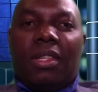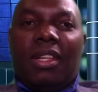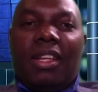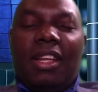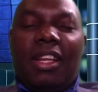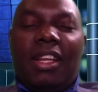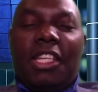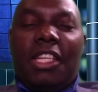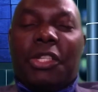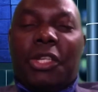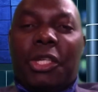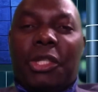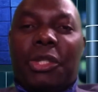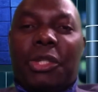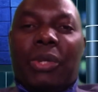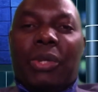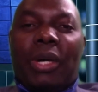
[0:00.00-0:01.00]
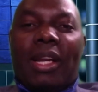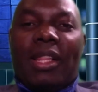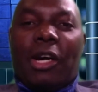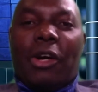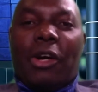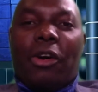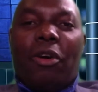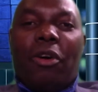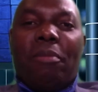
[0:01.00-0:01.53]
Let's go to another
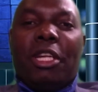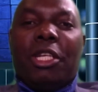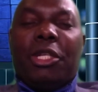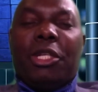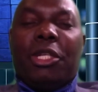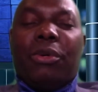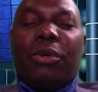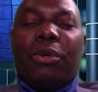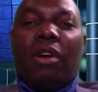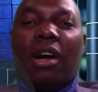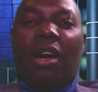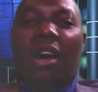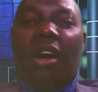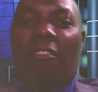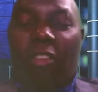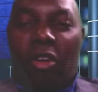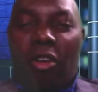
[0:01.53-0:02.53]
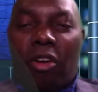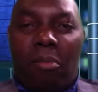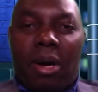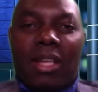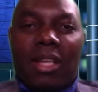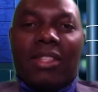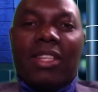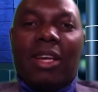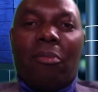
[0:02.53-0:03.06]
comment from
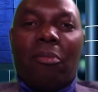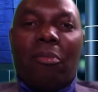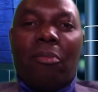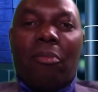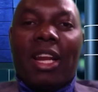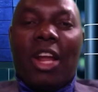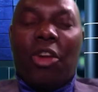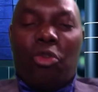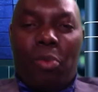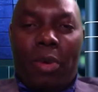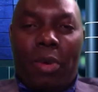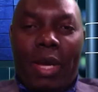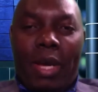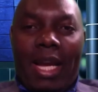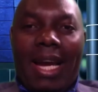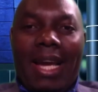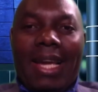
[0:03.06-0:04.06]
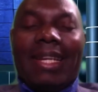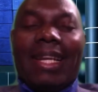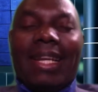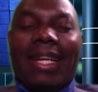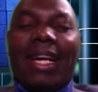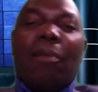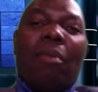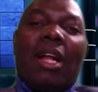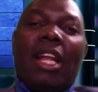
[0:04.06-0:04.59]
Samuel Lubega in
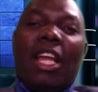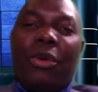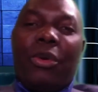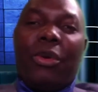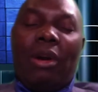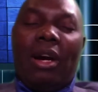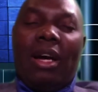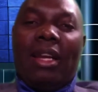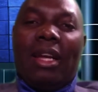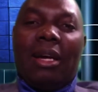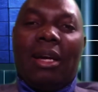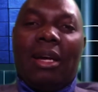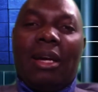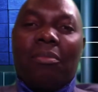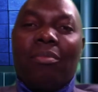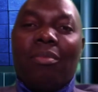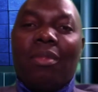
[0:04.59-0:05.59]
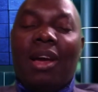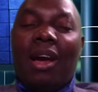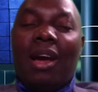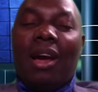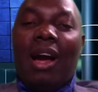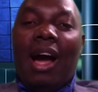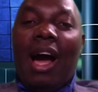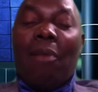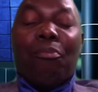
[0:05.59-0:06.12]
Kampala, Uganda.
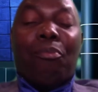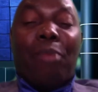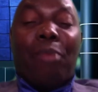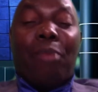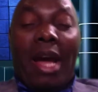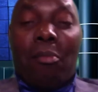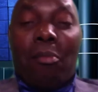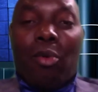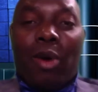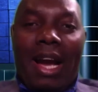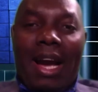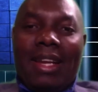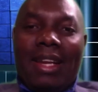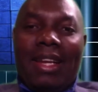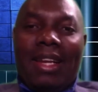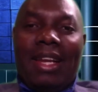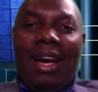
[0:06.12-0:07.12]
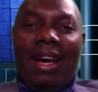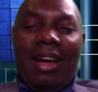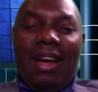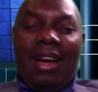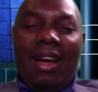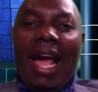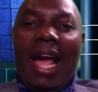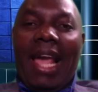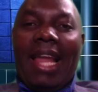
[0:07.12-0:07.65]
I'm a Muganda.
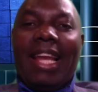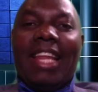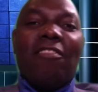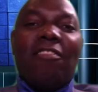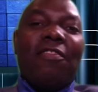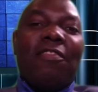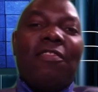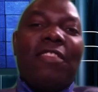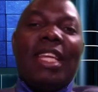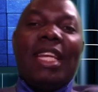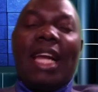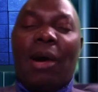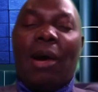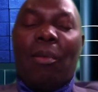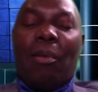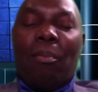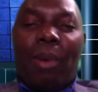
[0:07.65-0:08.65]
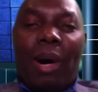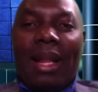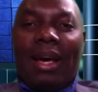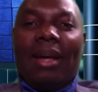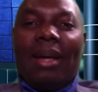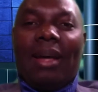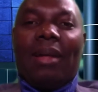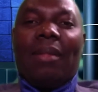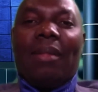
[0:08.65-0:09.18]
I live in
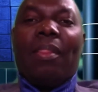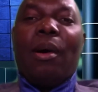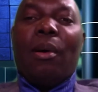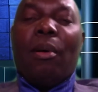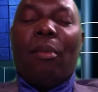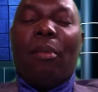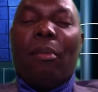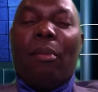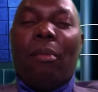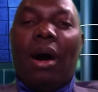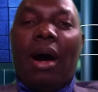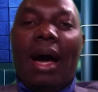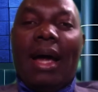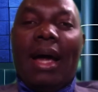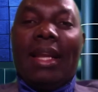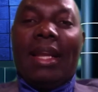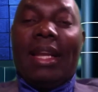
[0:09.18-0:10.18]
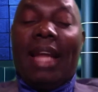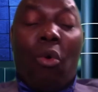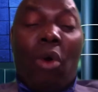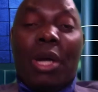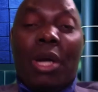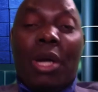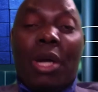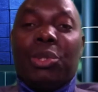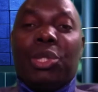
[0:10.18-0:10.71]
Kampala. And I
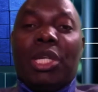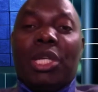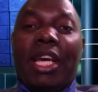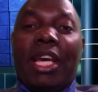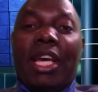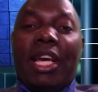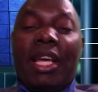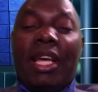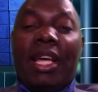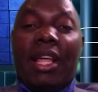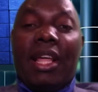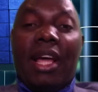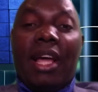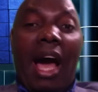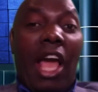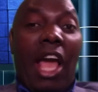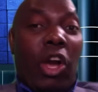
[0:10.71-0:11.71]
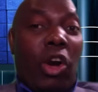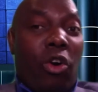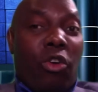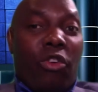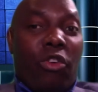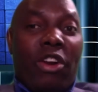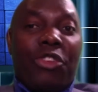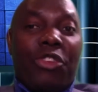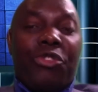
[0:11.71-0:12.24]
want to say I
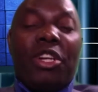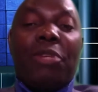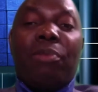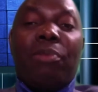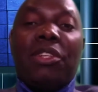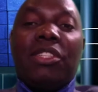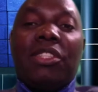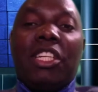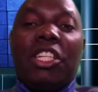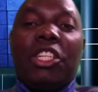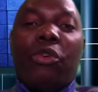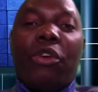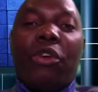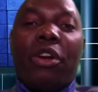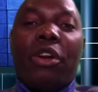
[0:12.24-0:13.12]
congratulate President Yoweri